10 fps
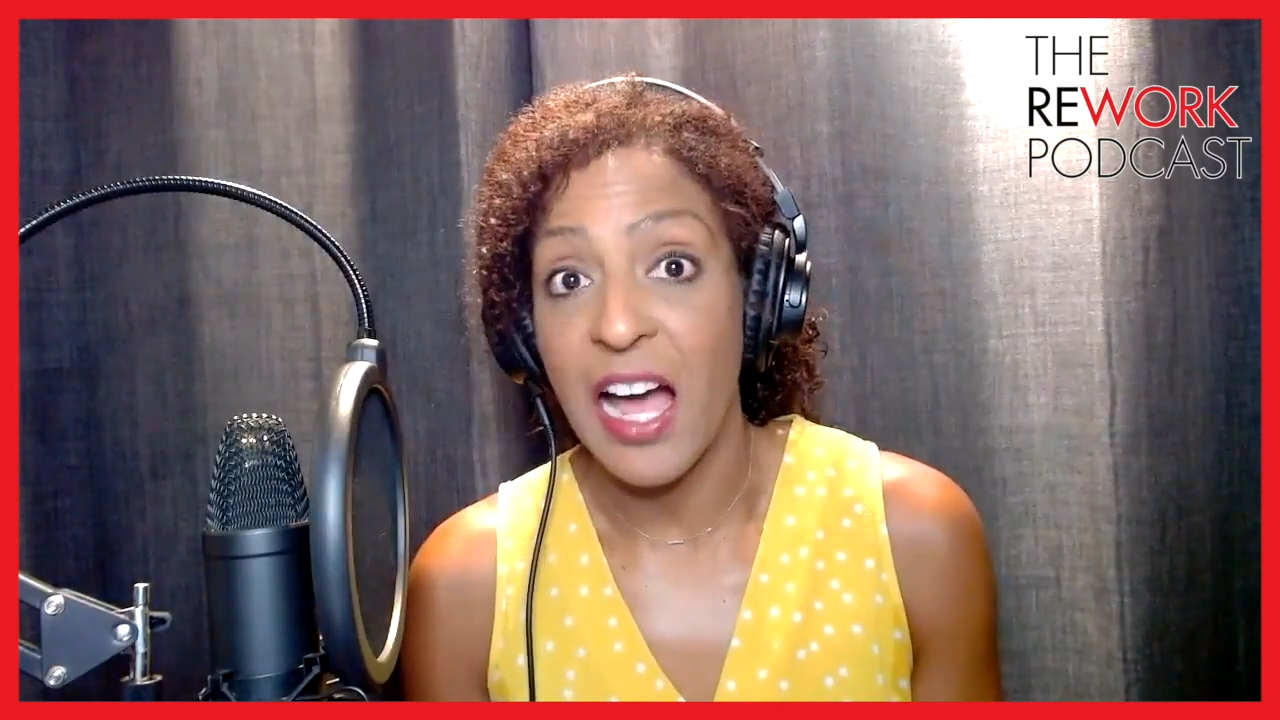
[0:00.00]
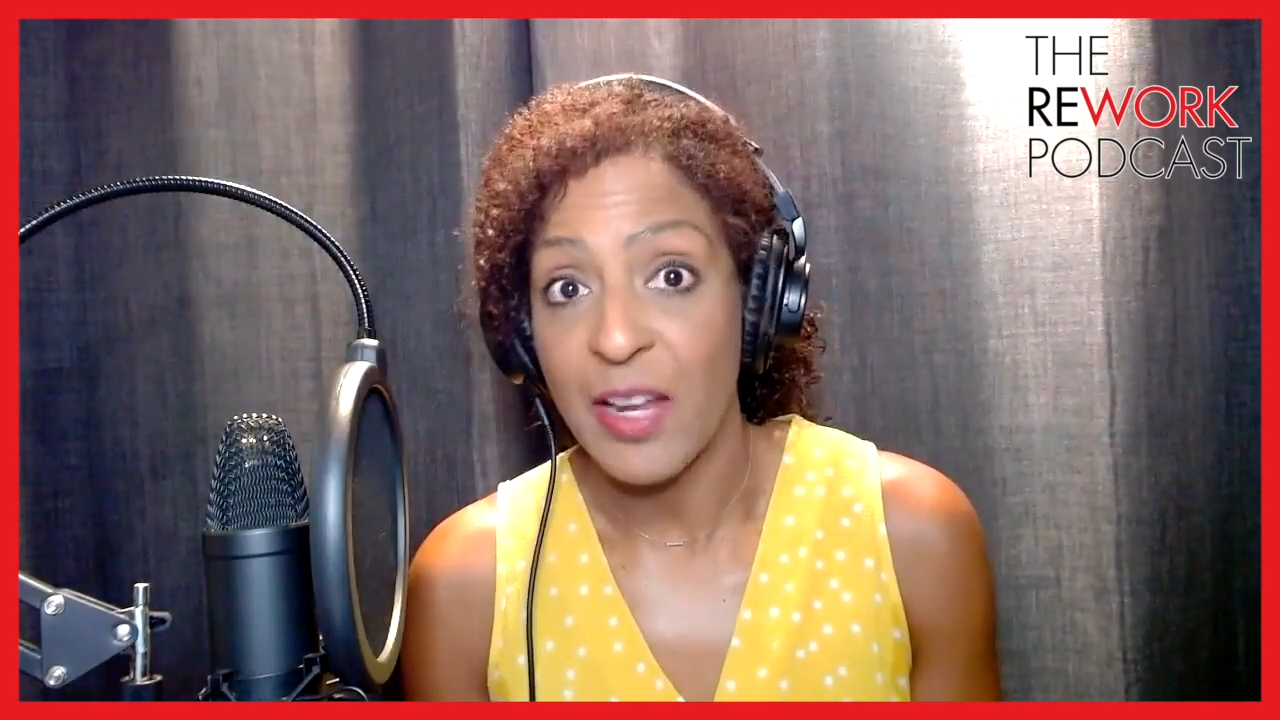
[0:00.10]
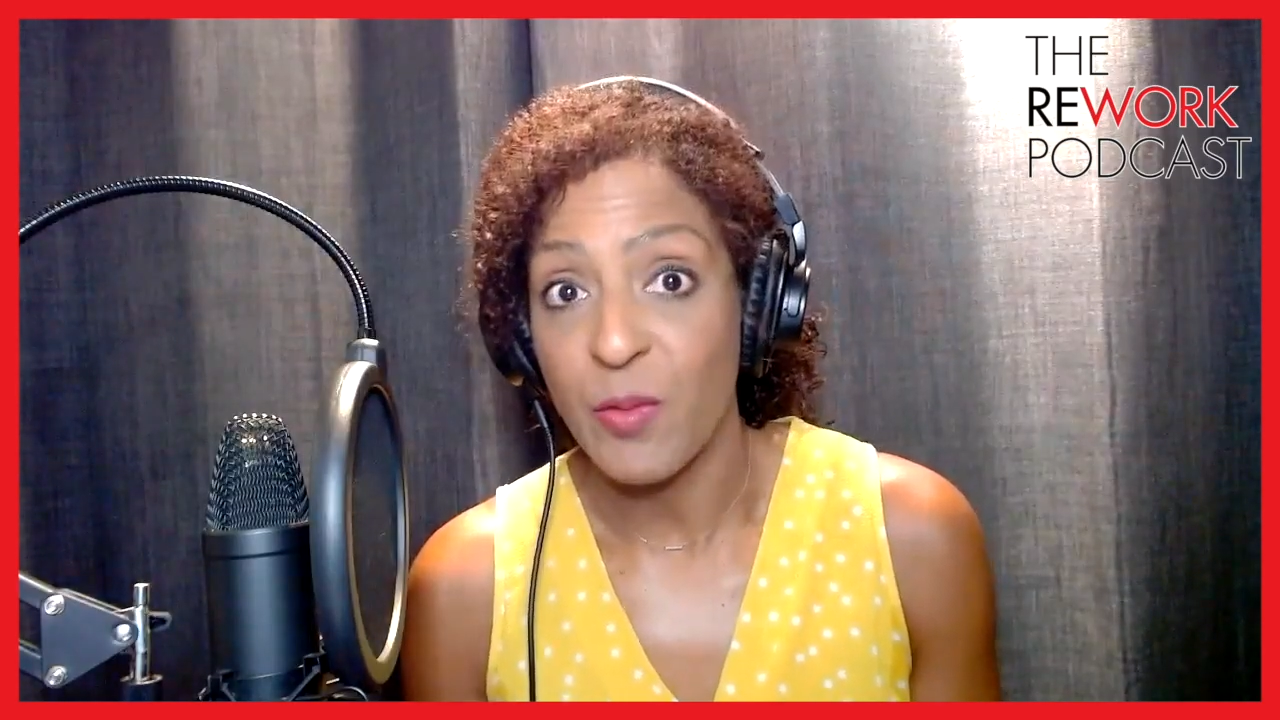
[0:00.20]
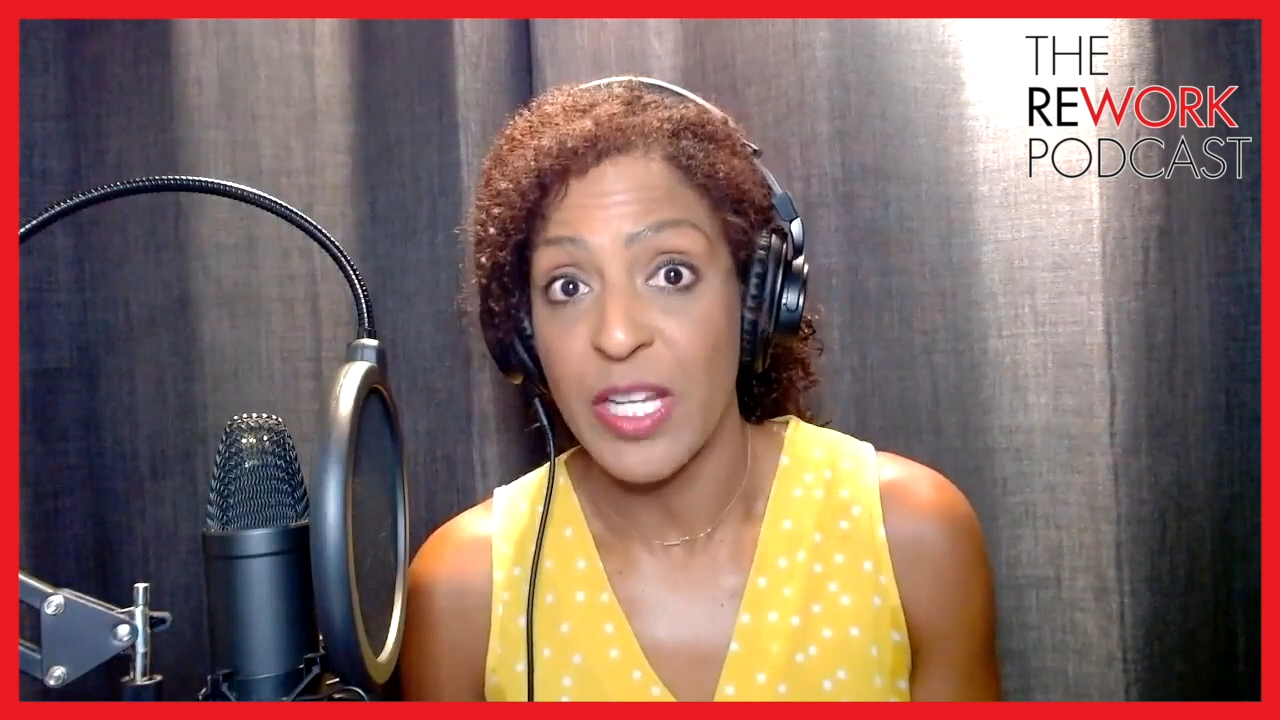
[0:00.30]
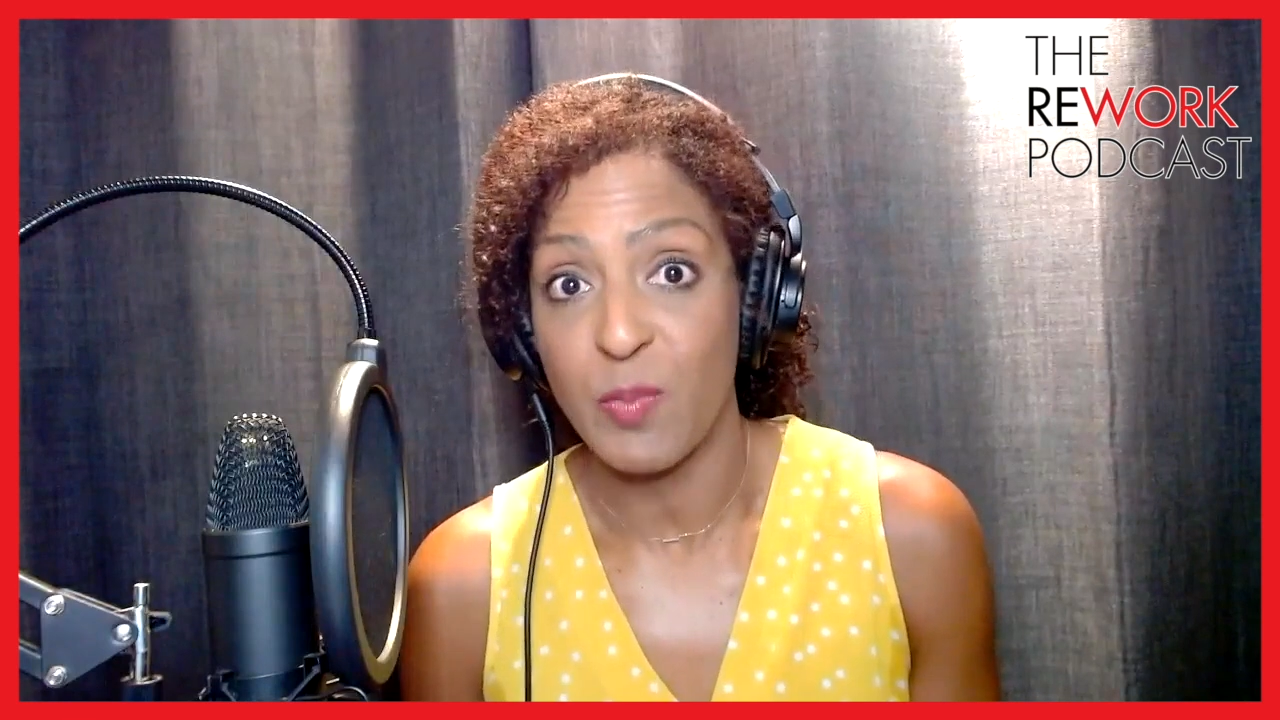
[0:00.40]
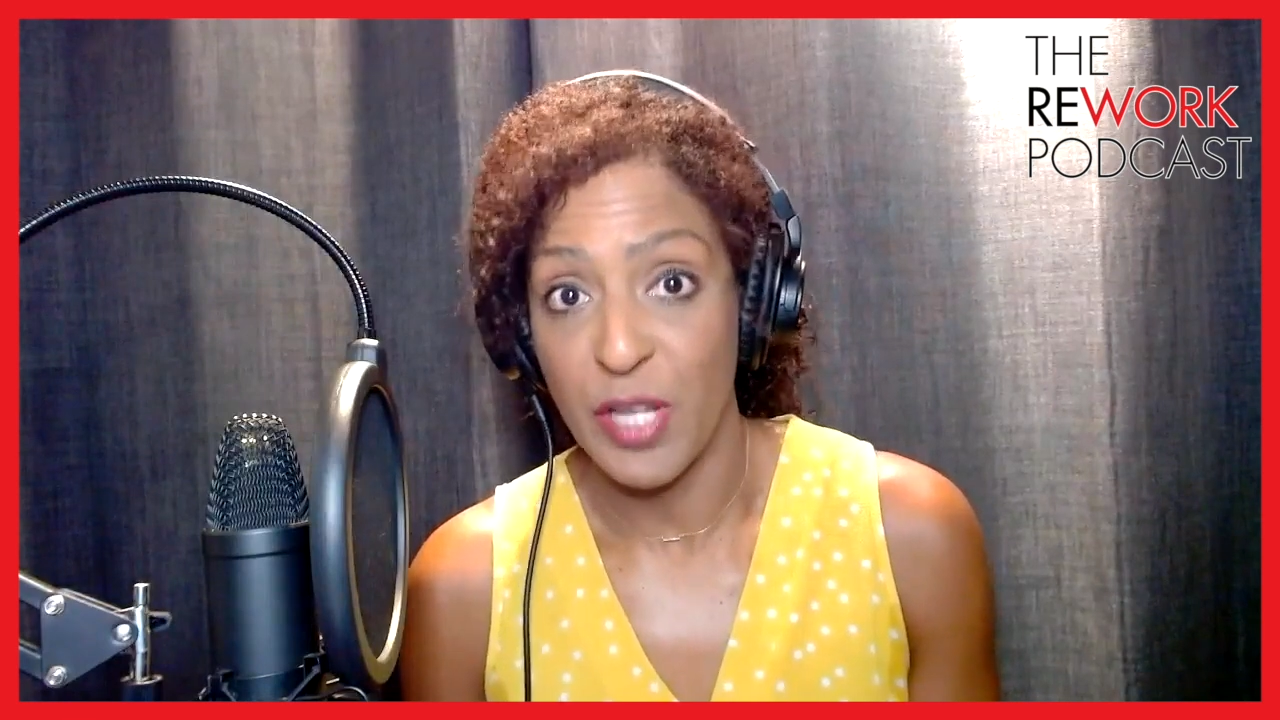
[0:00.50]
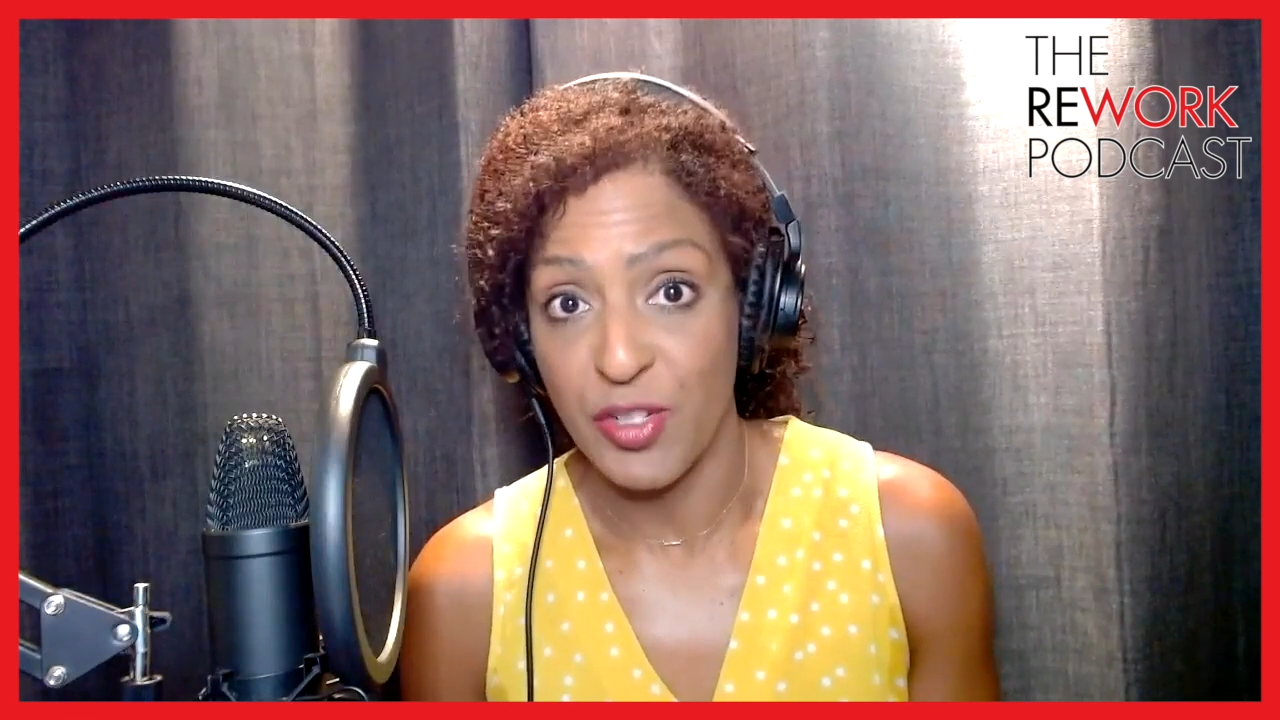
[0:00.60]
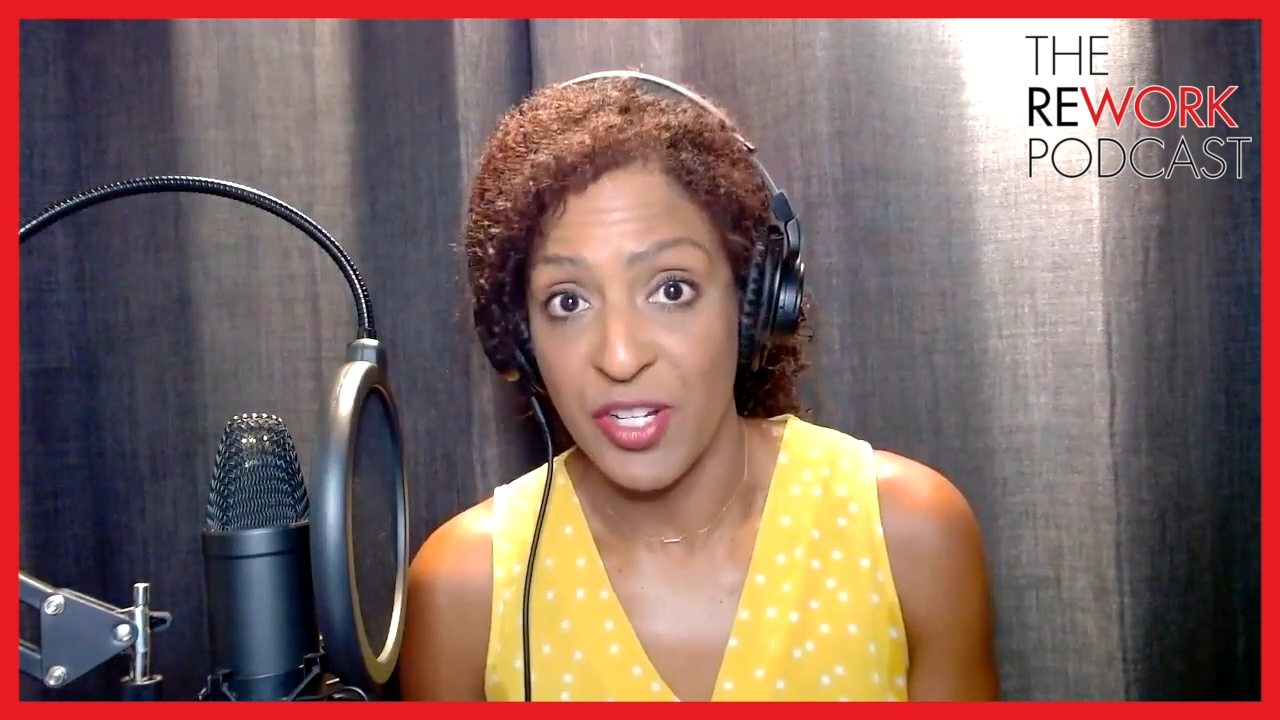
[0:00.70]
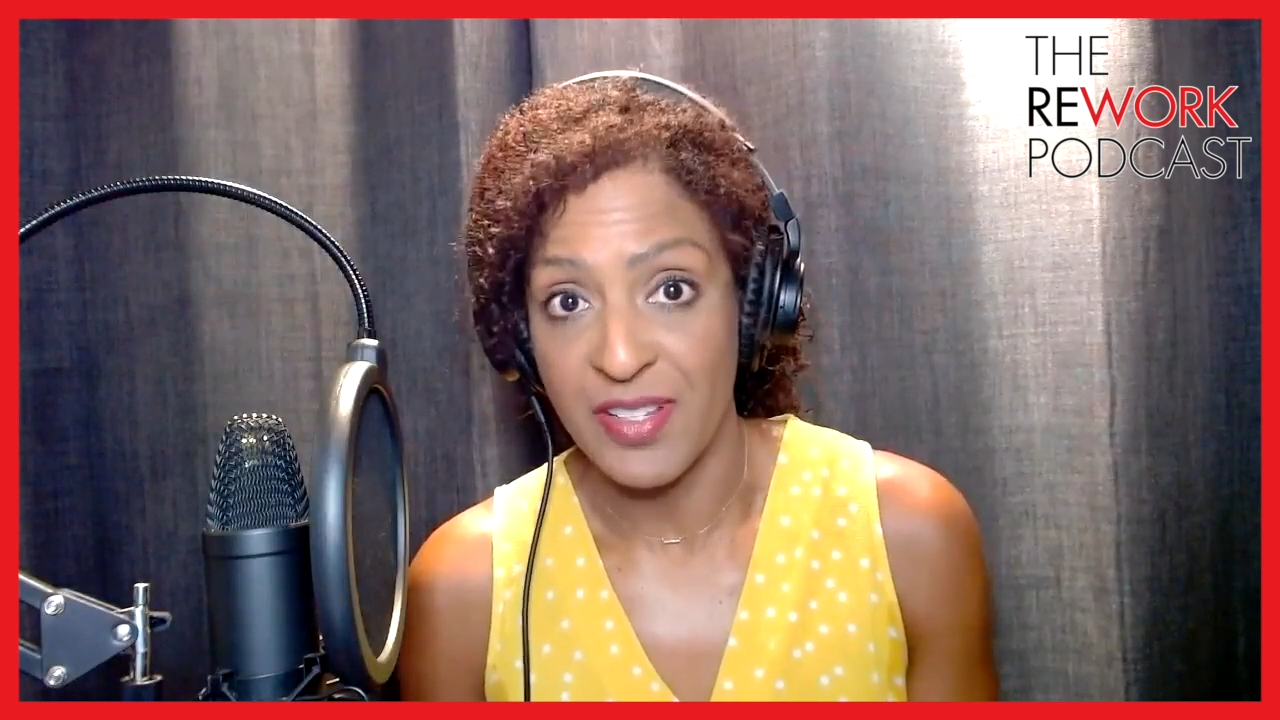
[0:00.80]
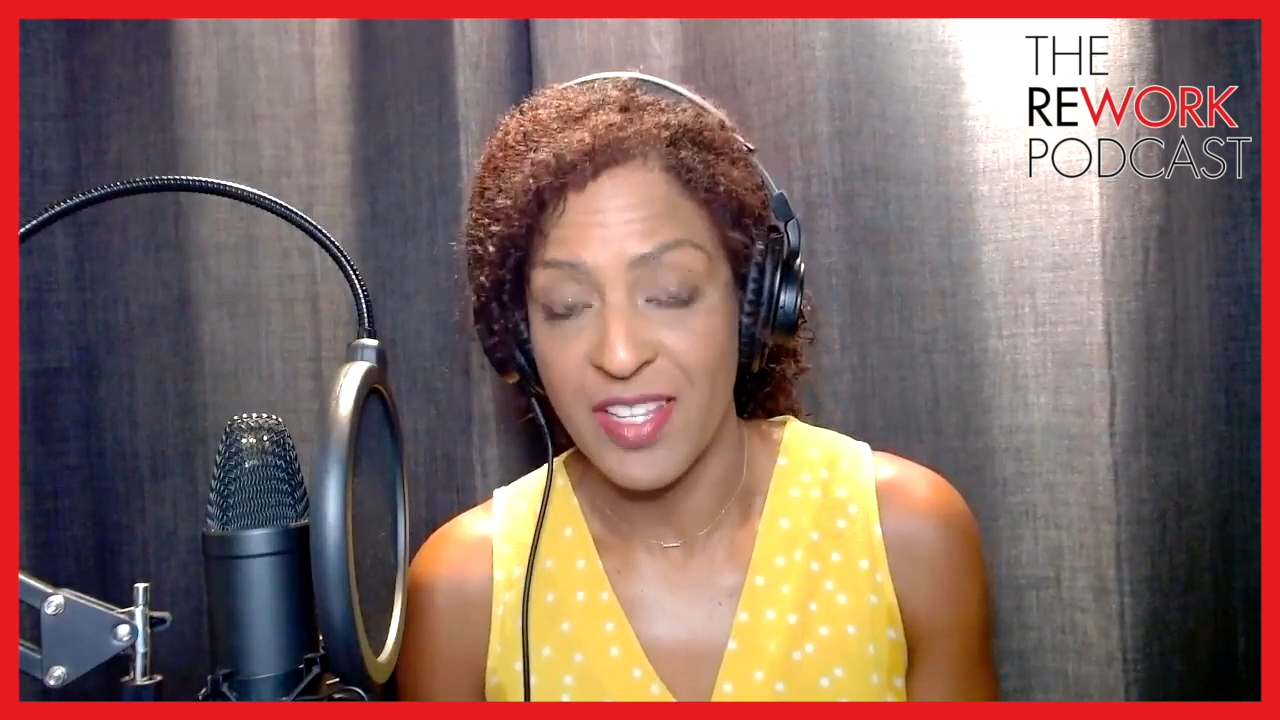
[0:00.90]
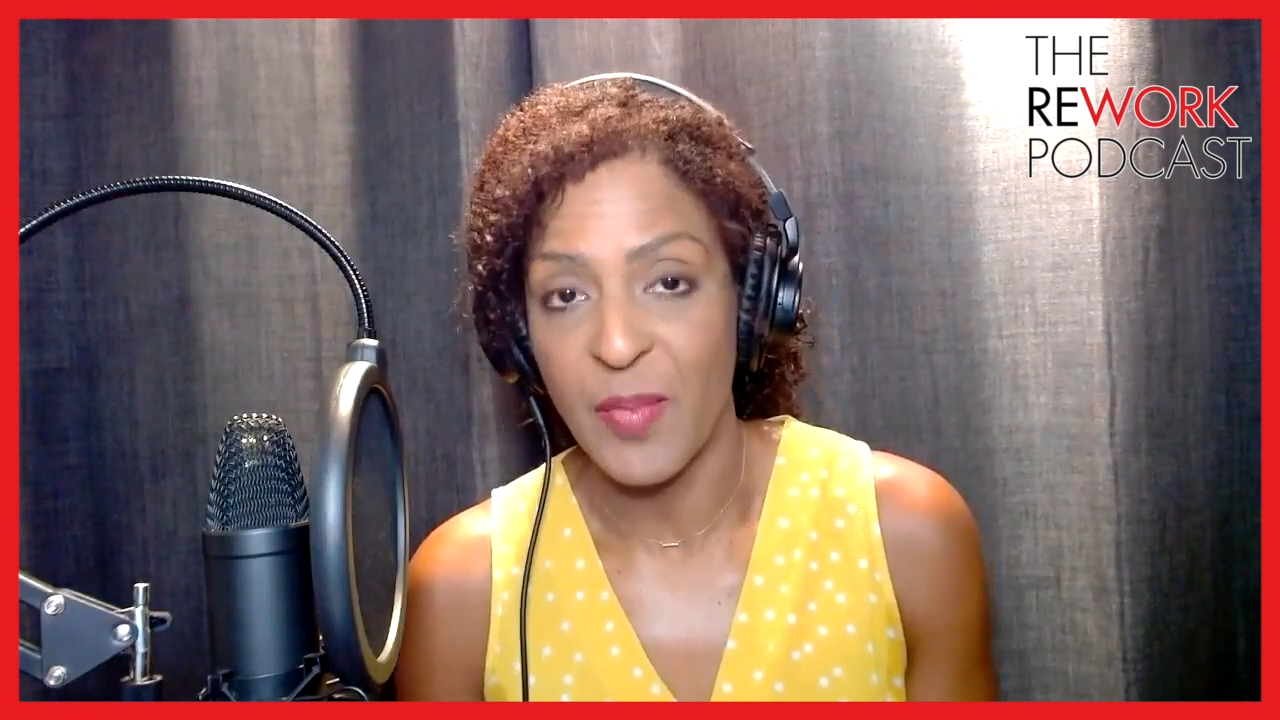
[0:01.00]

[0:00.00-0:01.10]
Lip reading: I read pitches